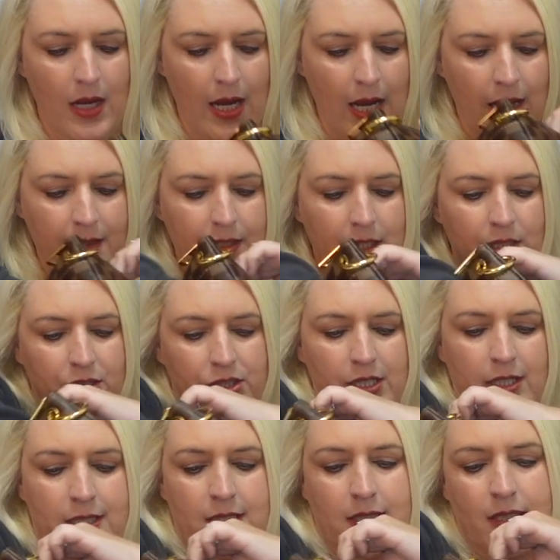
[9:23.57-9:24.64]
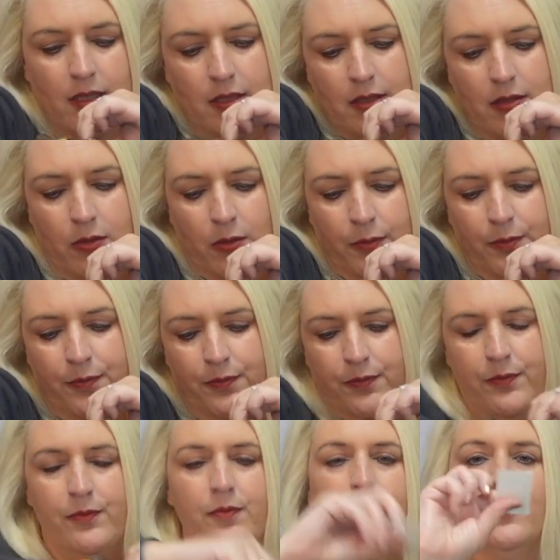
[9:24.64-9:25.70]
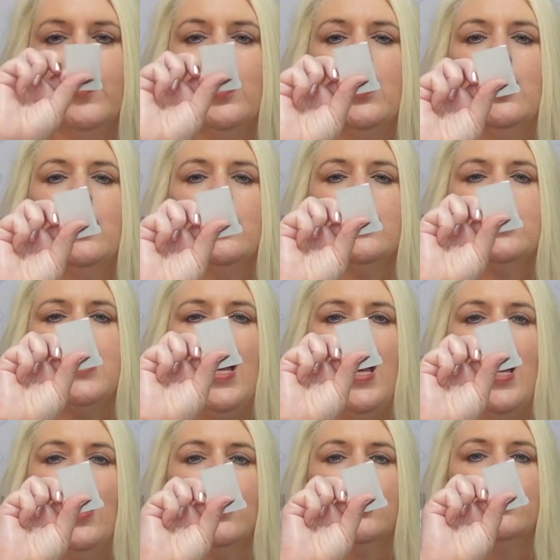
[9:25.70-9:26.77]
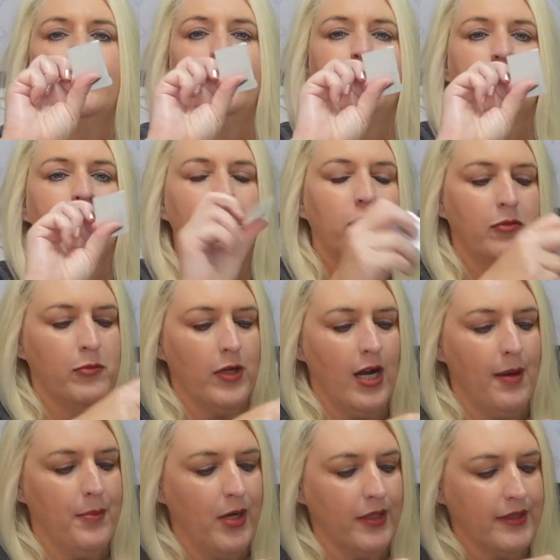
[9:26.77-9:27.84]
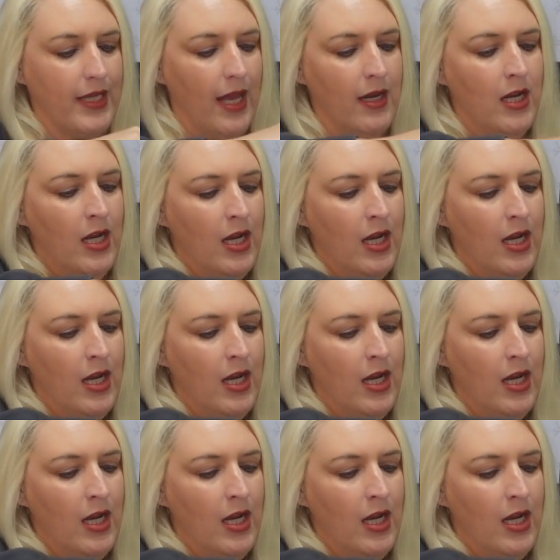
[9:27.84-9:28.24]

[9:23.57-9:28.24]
And then just a little tag from where I bought that.